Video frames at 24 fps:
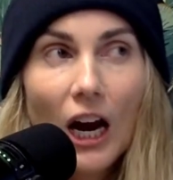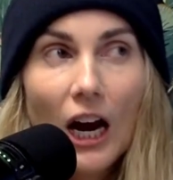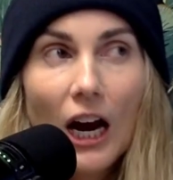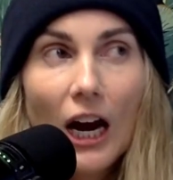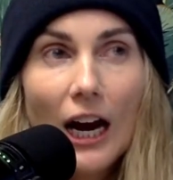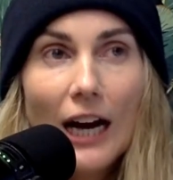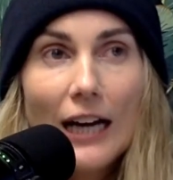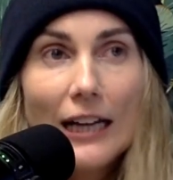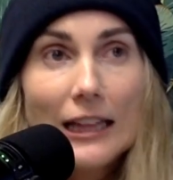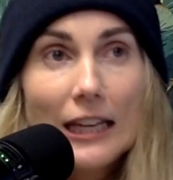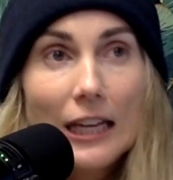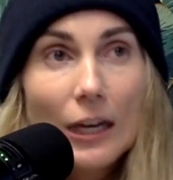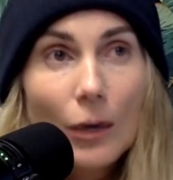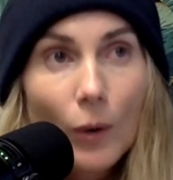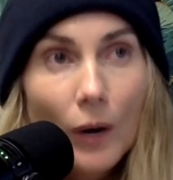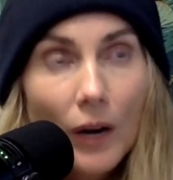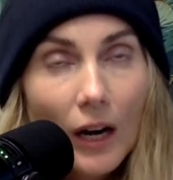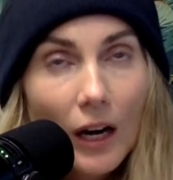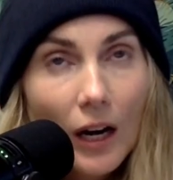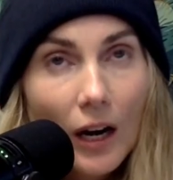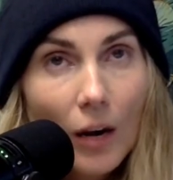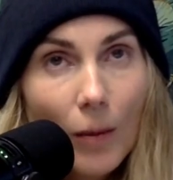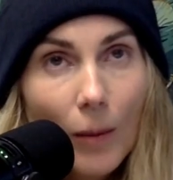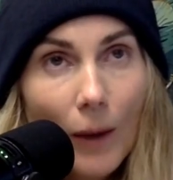I think what
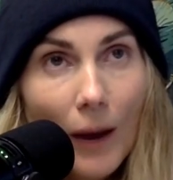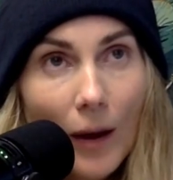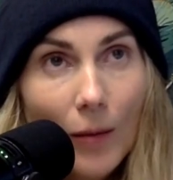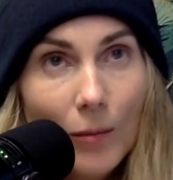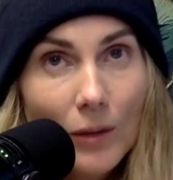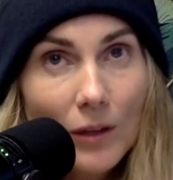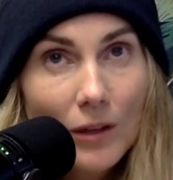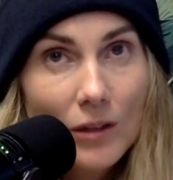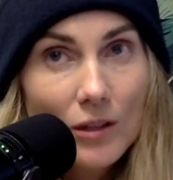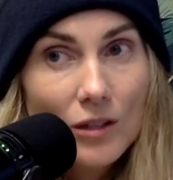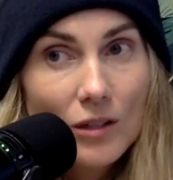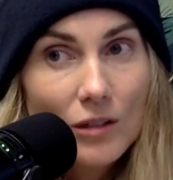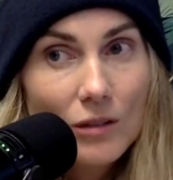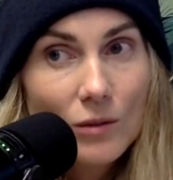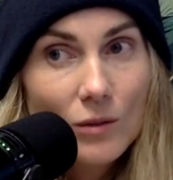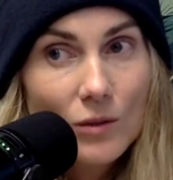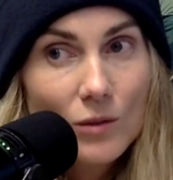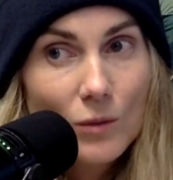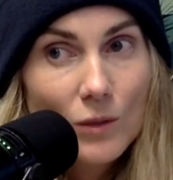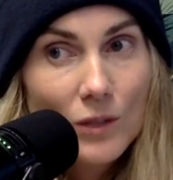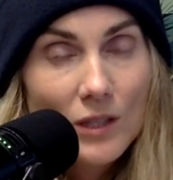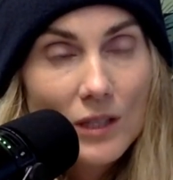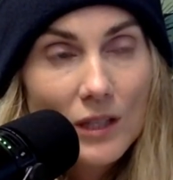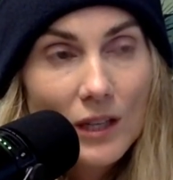ended up happening too
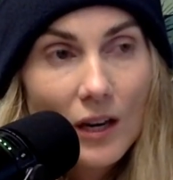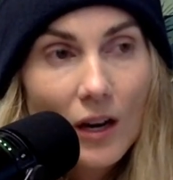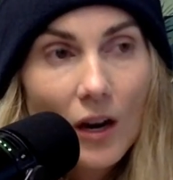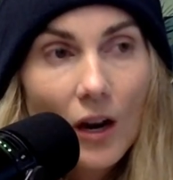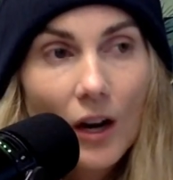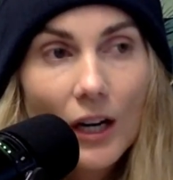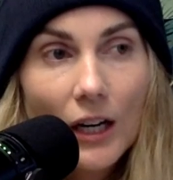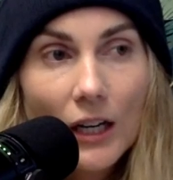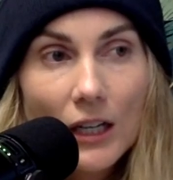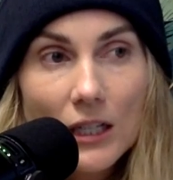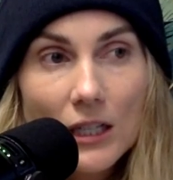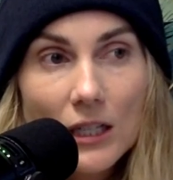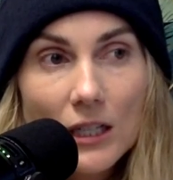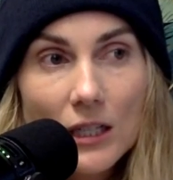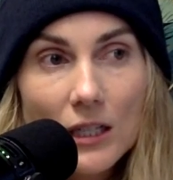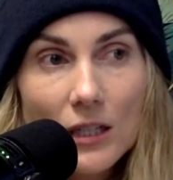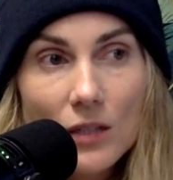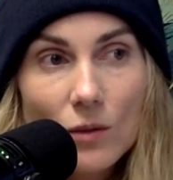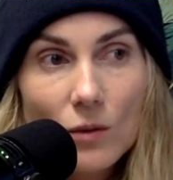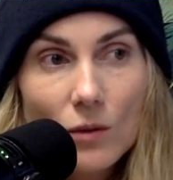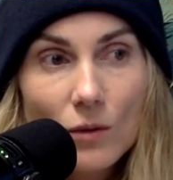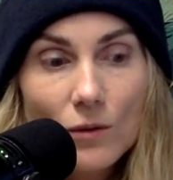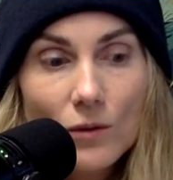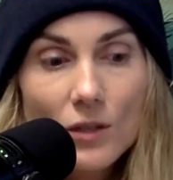is once they got into
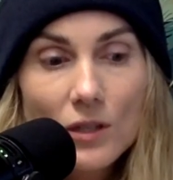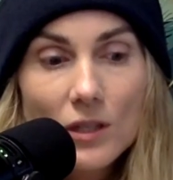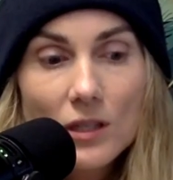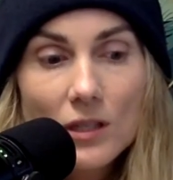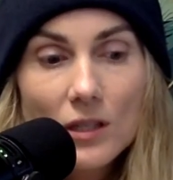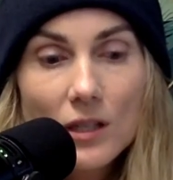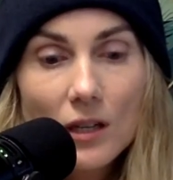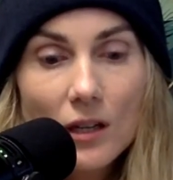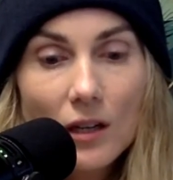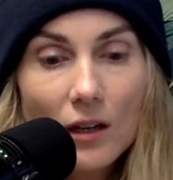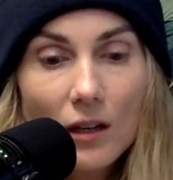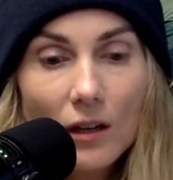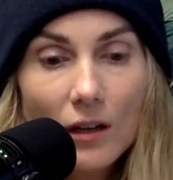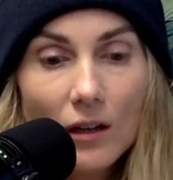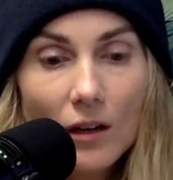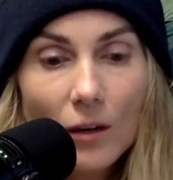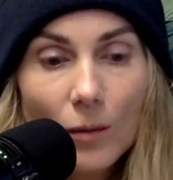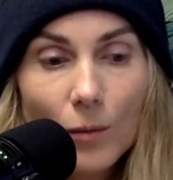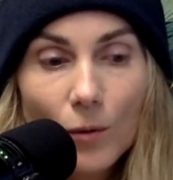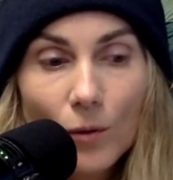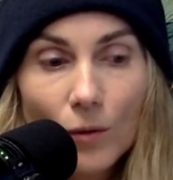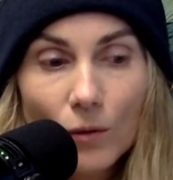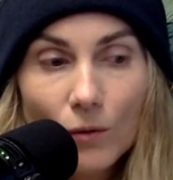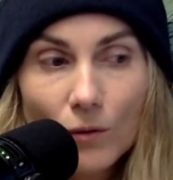sort of city
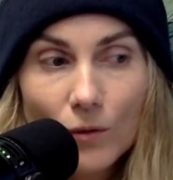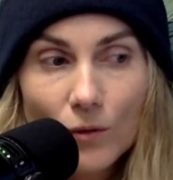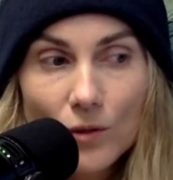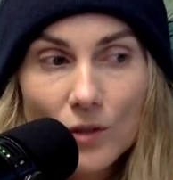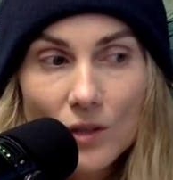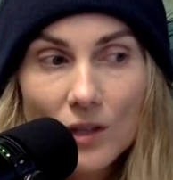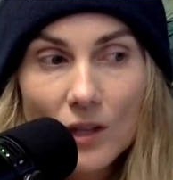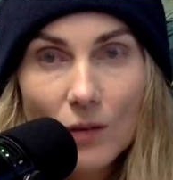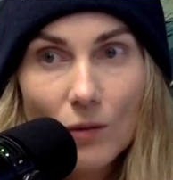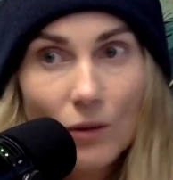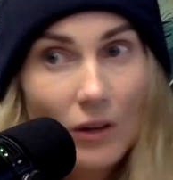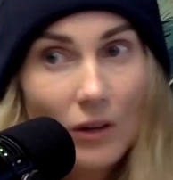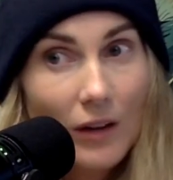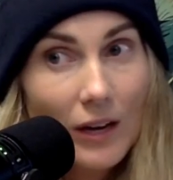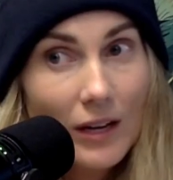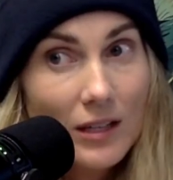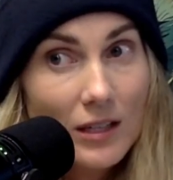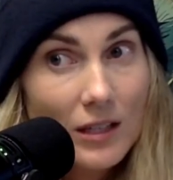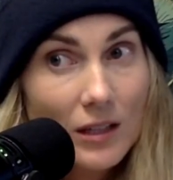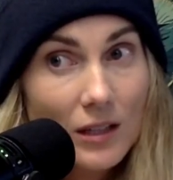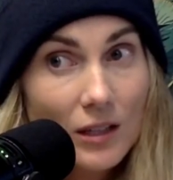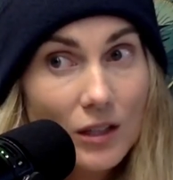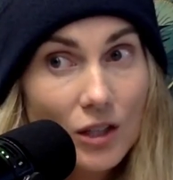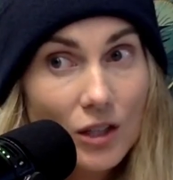approvals, they
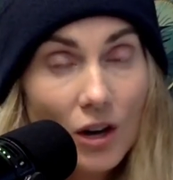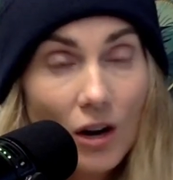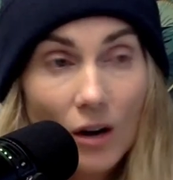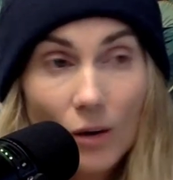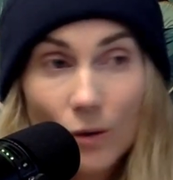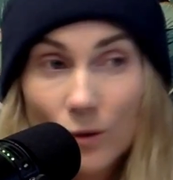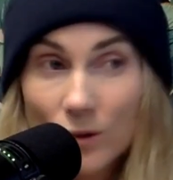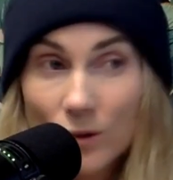realized that the dock